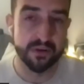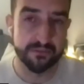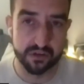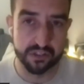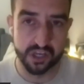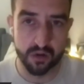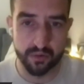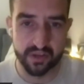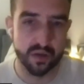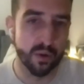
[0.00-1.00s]
midfielders you go
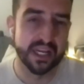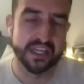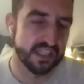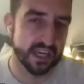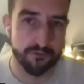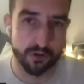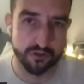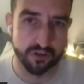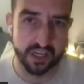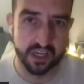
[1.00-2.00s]
with anyway. Let's say
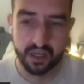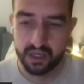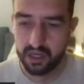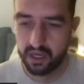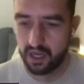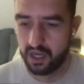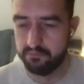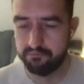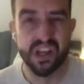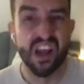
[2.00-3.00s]
Rodri,
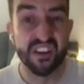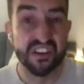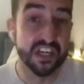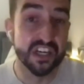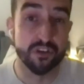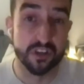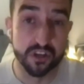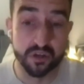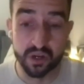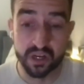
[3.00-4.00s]
Bernardo Silva and
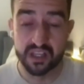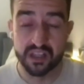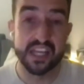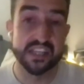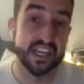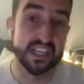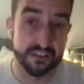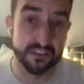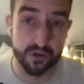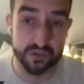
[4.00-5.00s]
Gundogan. Last season,
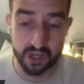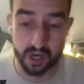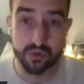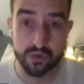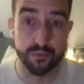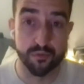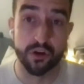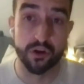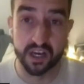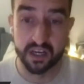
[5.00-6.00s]
the false 9 was De
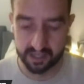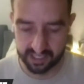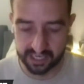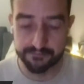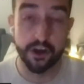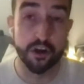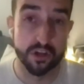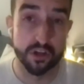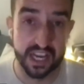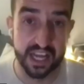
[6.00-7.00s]
Bruyne. You had Foden
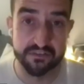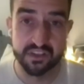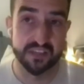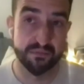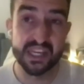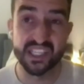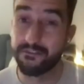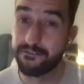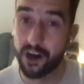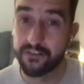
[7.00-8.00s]
on the left. That's basically
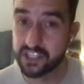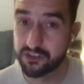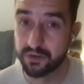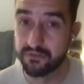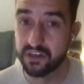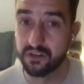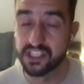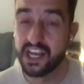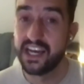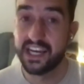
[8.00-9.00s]
5 central
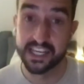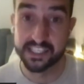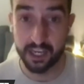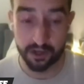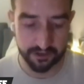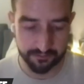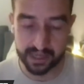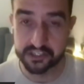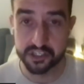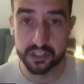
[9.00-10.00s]
midfielders. Cancelo, you've
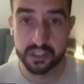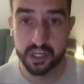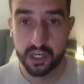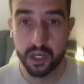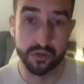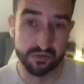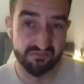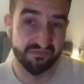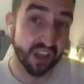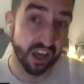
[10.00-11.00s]
mentioned, who's
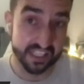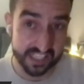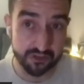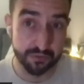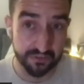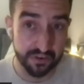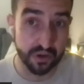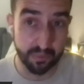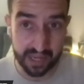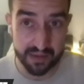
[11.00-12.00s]
like a central
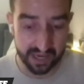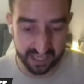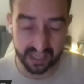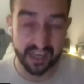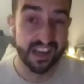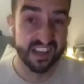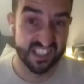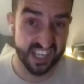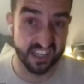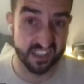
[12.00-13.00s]
midfielder playmaker.
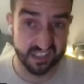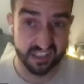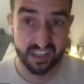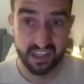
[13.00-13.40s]
6.